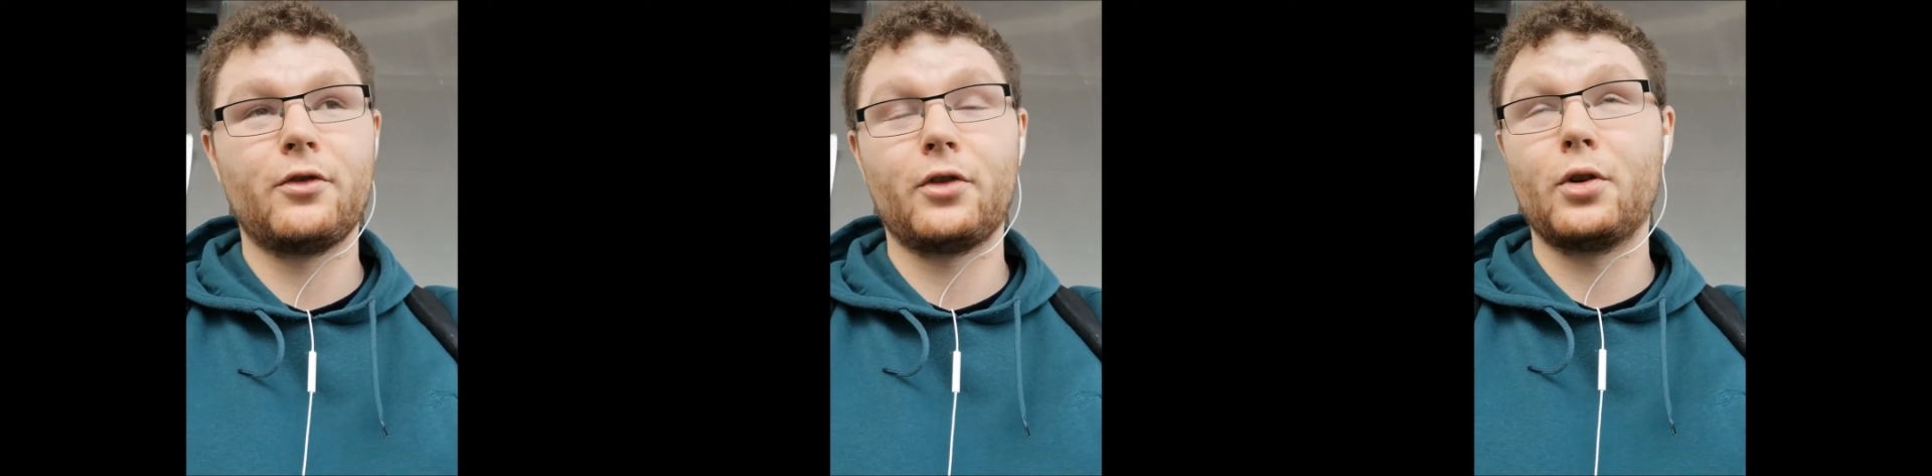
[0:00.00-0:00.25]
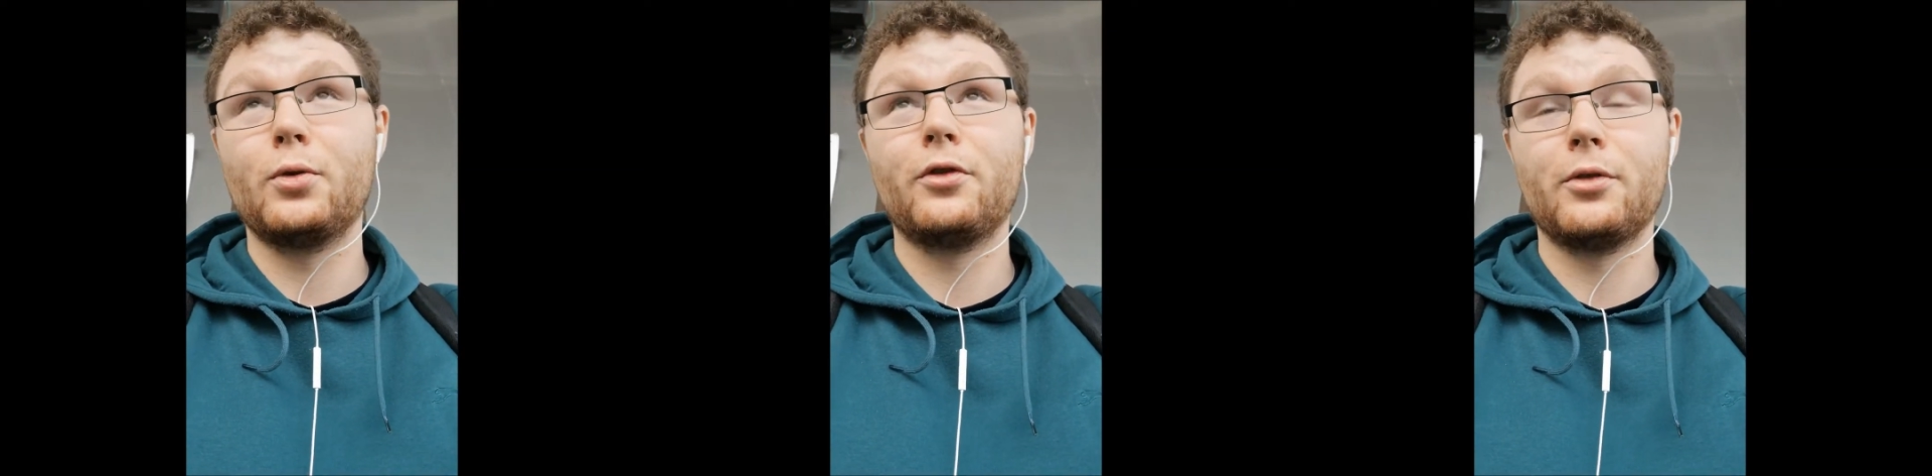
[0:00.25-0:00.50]

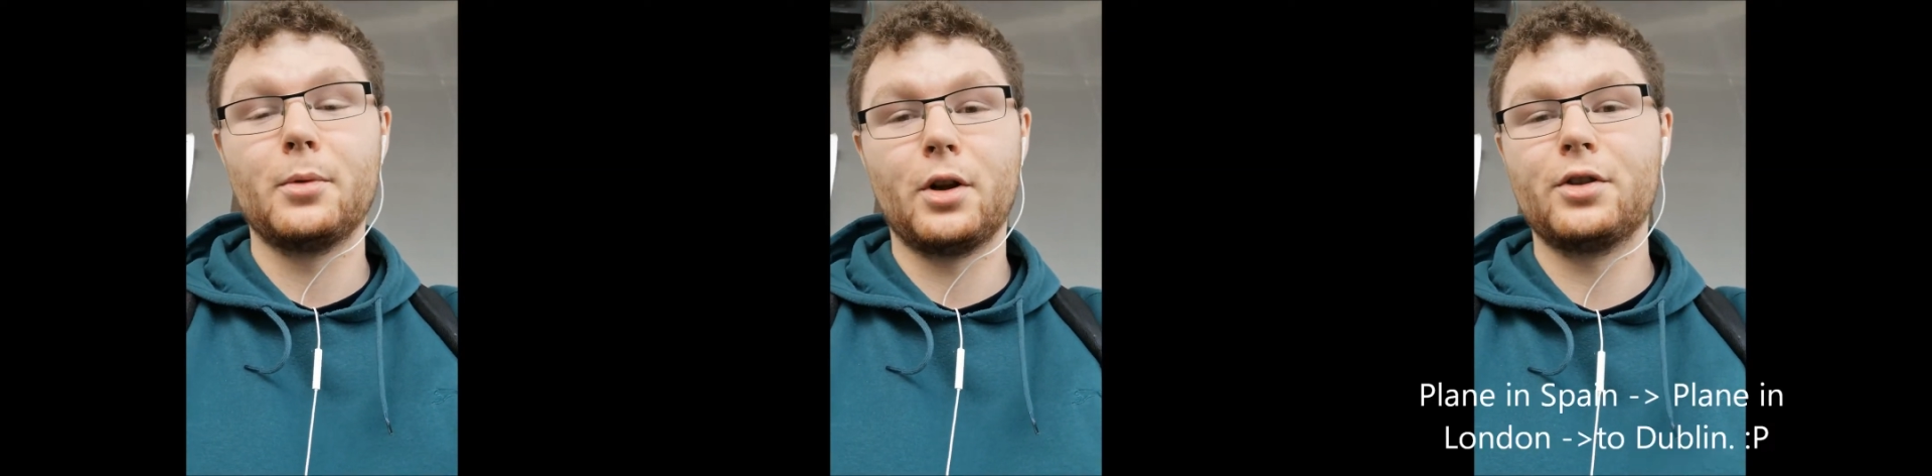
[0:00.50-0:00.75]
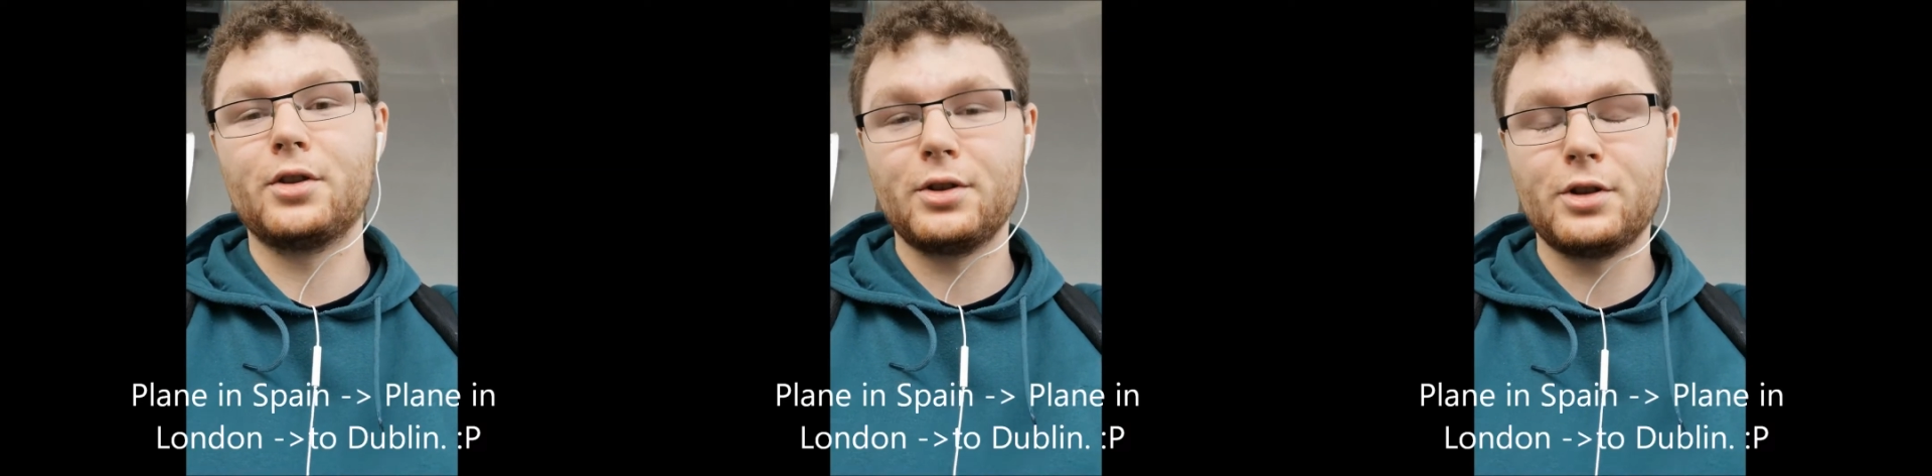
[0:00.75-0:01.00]
go from
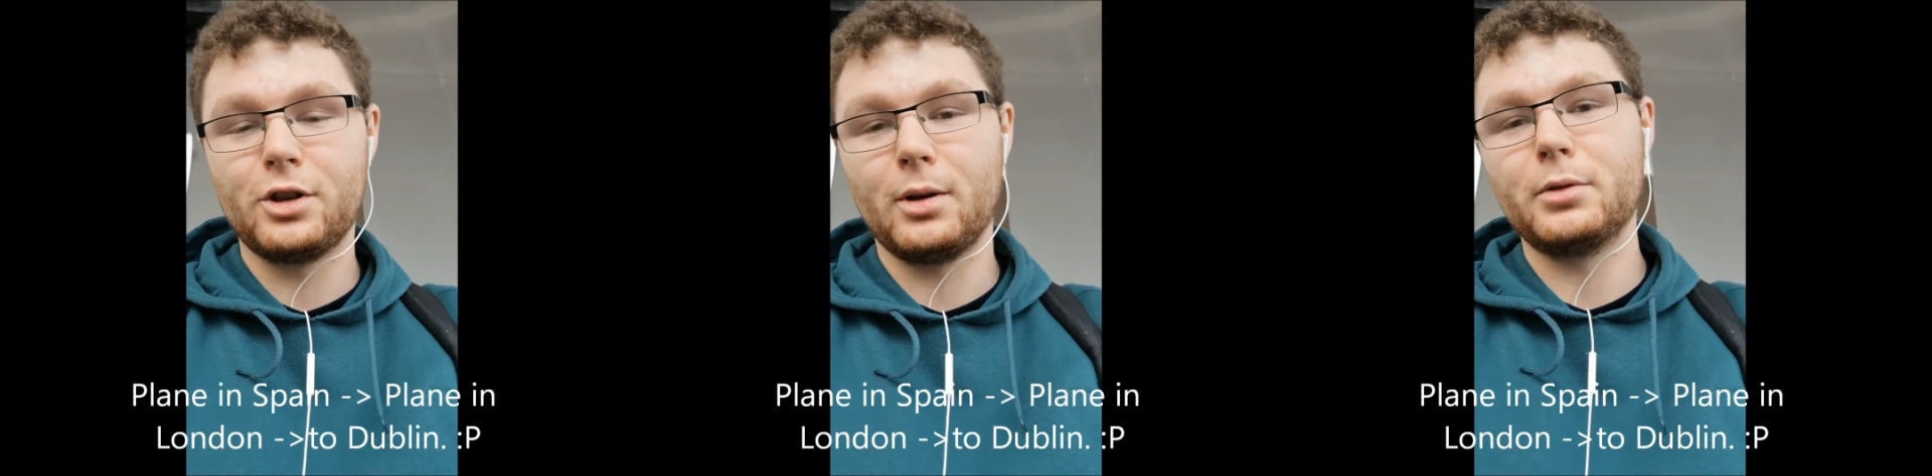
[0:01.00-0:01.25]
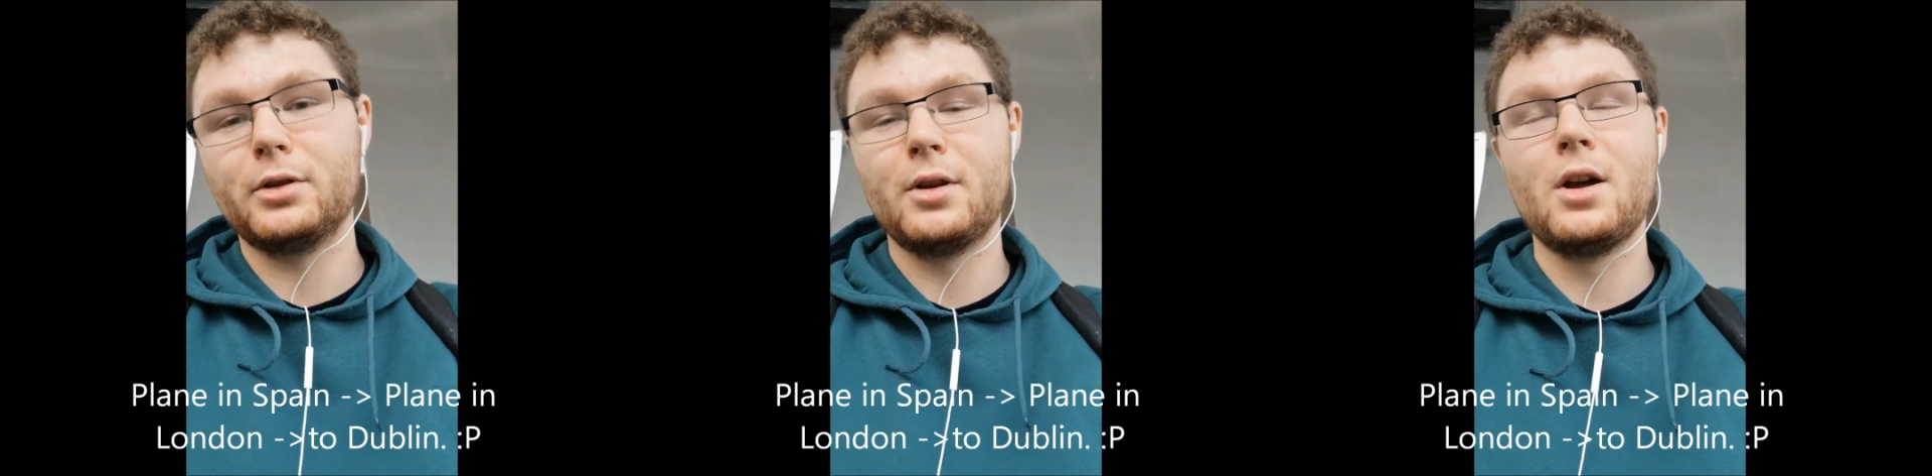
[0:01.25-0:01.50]
London to
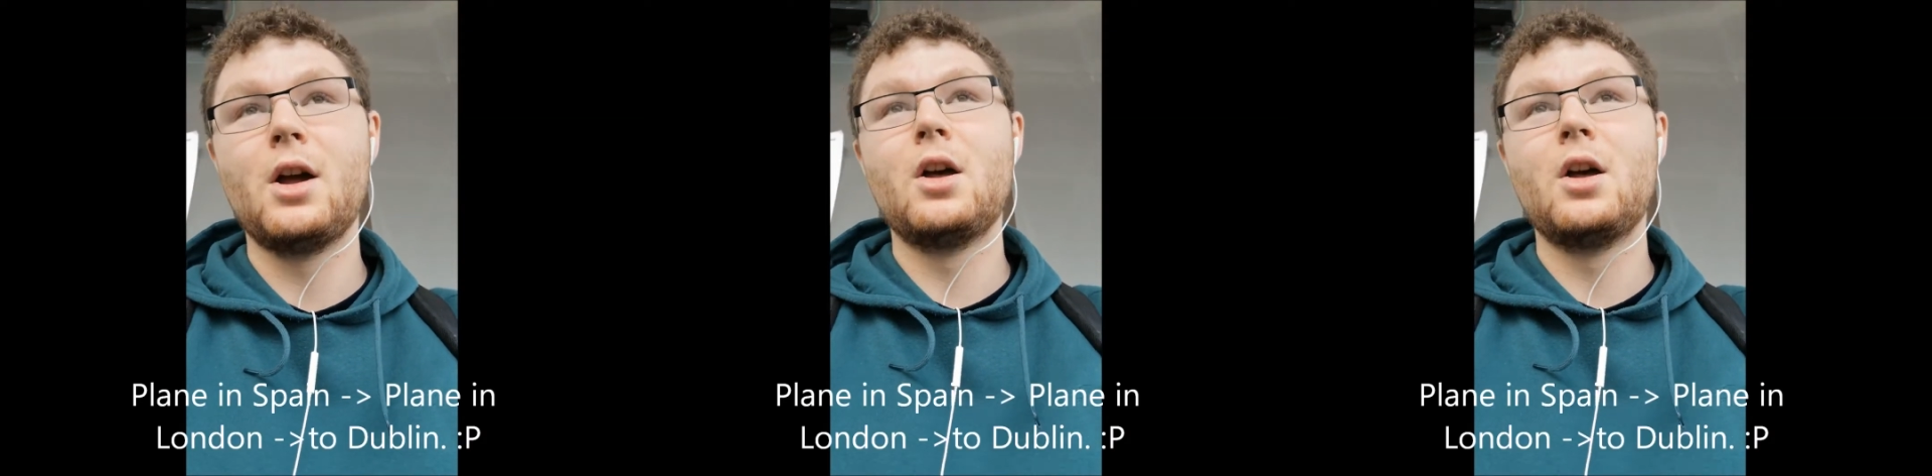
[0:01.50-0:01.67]
Dublin.